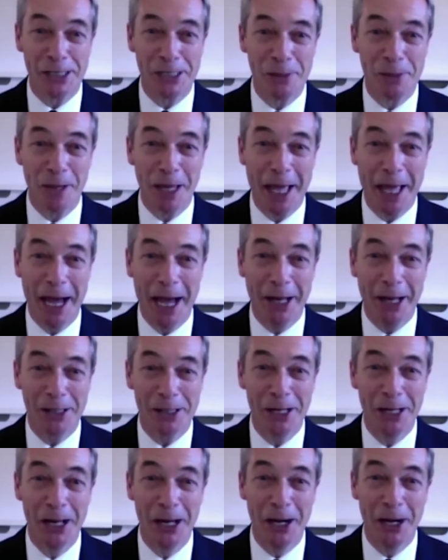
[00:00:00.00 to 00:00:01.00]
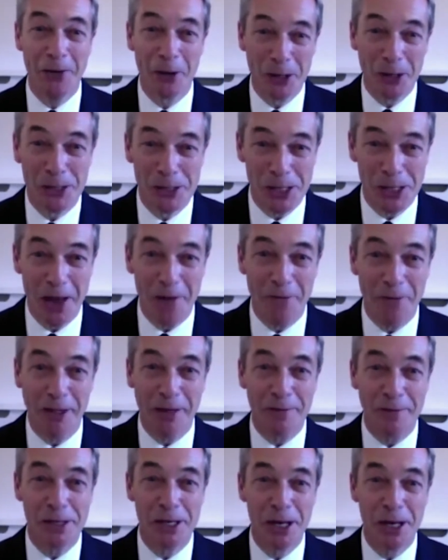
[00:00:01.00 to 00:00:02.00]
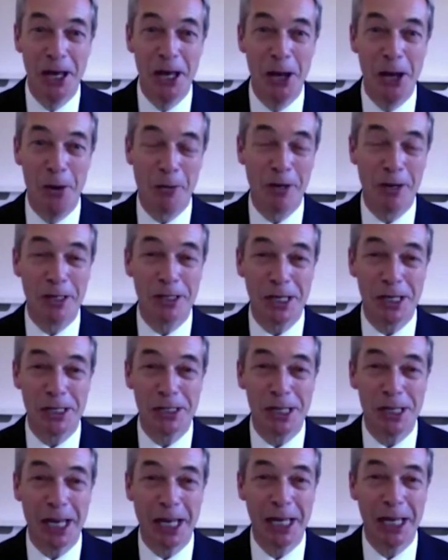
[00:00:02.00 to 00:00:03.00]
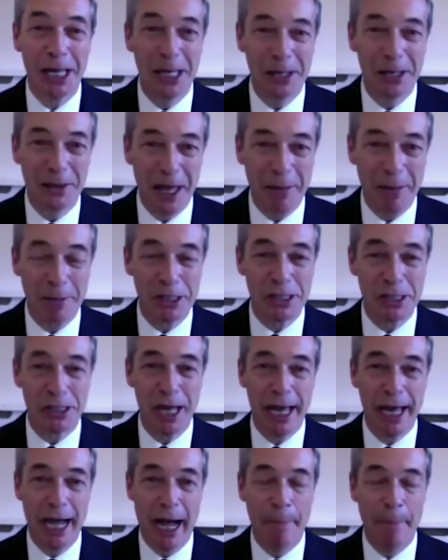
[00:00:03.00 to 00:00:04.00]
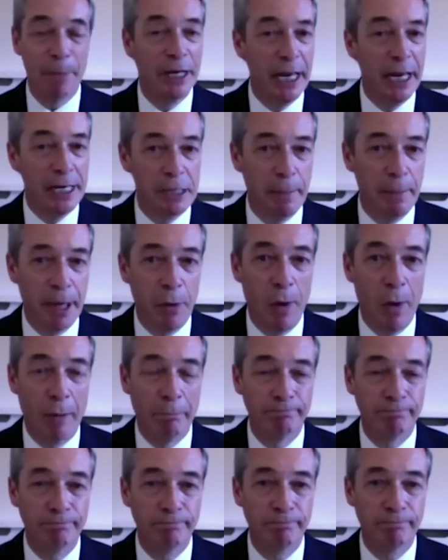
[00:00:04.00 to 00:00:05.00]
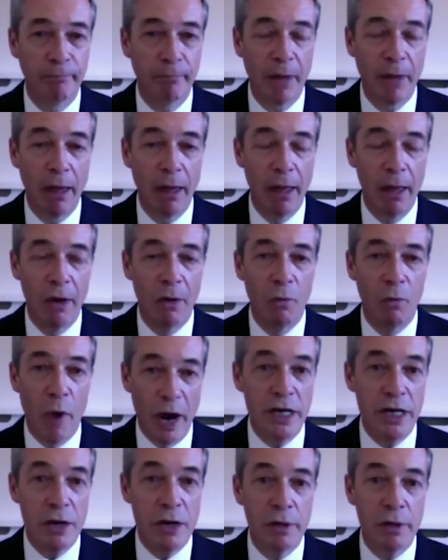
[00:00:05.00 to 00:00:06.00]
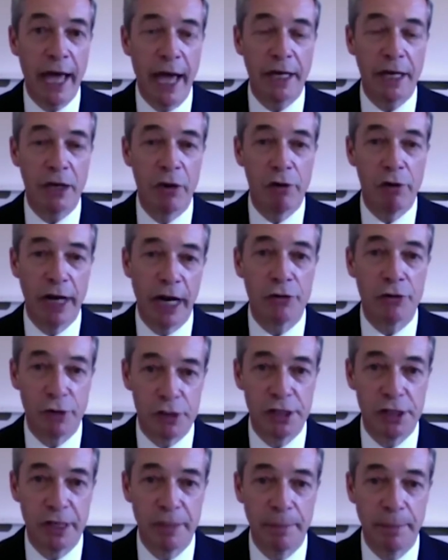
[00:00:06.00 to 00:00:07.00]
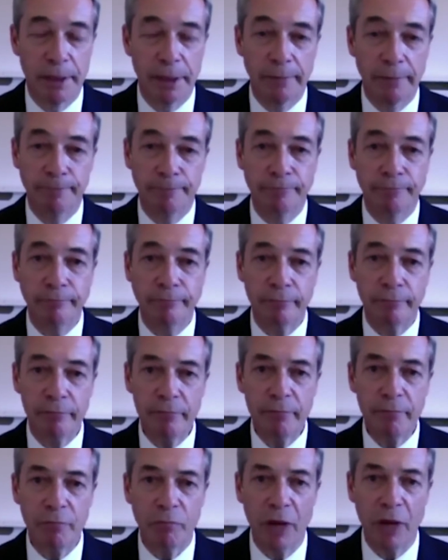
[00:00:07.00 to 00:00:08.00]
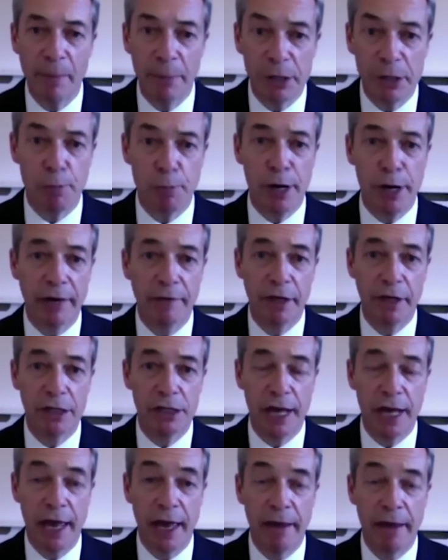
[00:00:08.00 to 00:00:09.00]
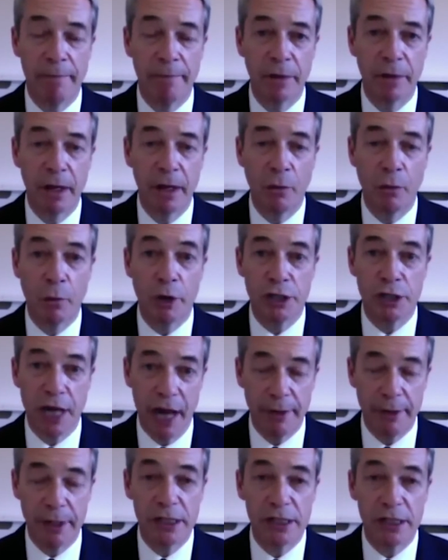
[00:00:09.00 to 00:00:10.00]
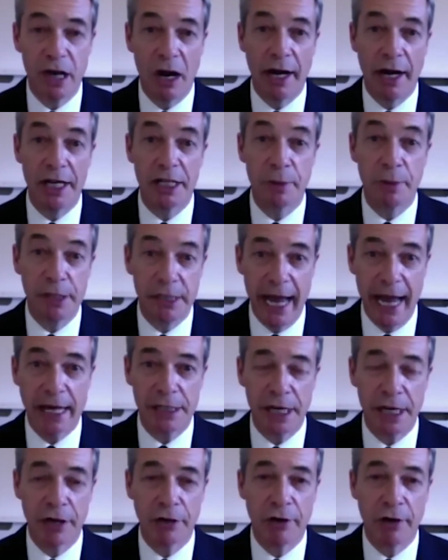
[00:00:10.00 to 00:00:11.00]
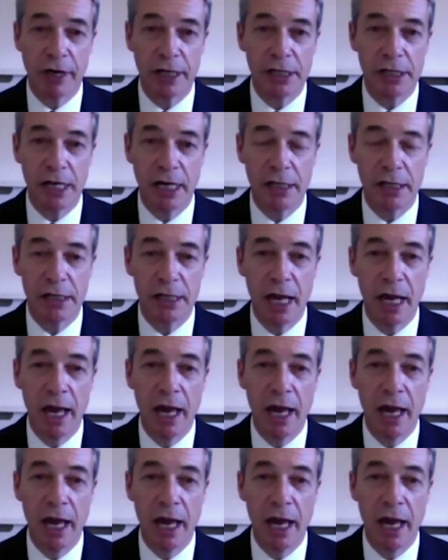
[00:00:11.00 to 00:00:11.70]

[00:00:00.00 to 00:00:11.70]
to be cut and the Conservatives who are insisting they must stay up. But here's the big one. When you get your electricity bill in the spring of this year, which coincides with tax increases,